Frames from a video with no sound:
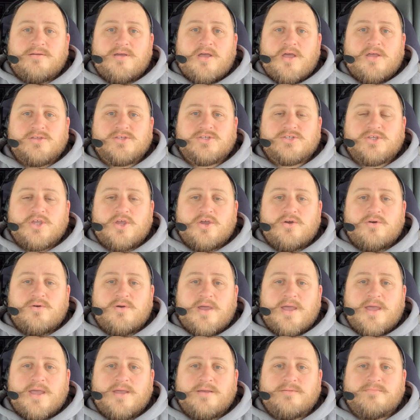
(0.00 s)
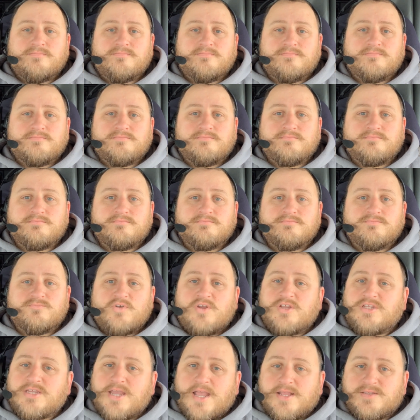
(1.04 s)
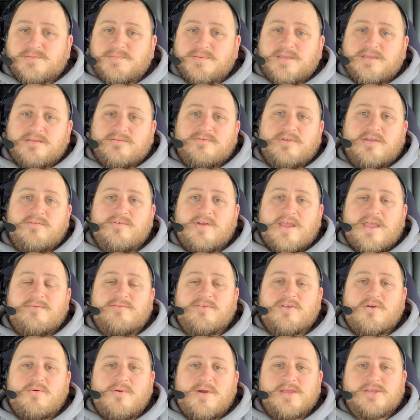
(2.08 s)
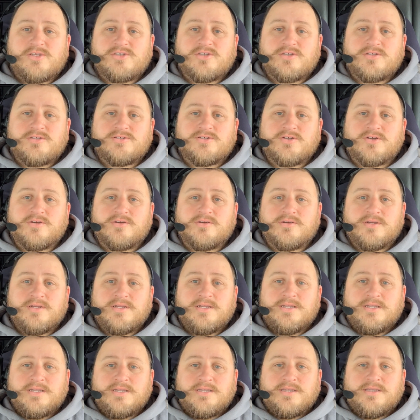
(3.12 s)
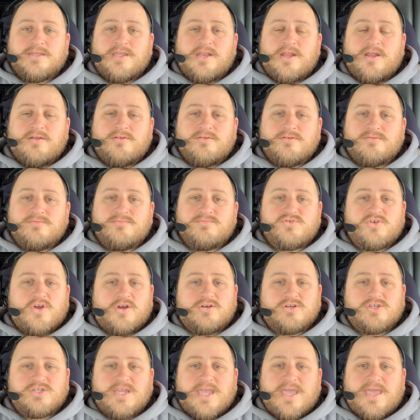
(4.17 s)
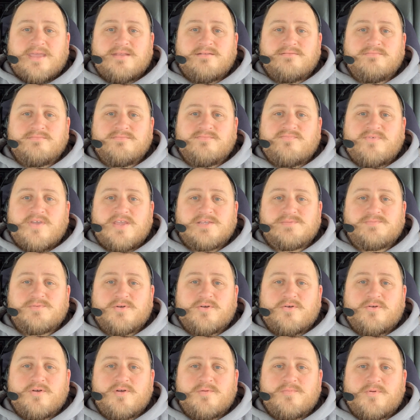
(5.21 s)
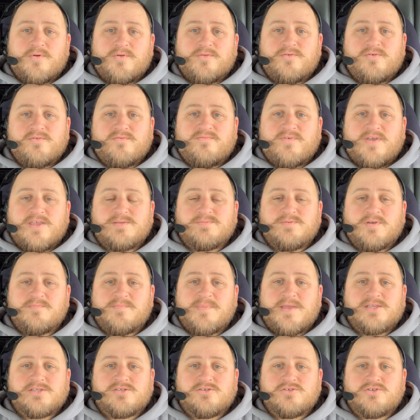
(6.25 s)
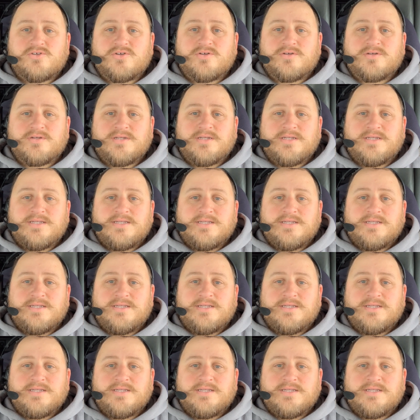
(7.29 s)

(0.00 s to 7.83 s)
Also, reach out to me if you ever have any questions, or, you know, Trucker Chad Facebook group or through Facebook Messenger.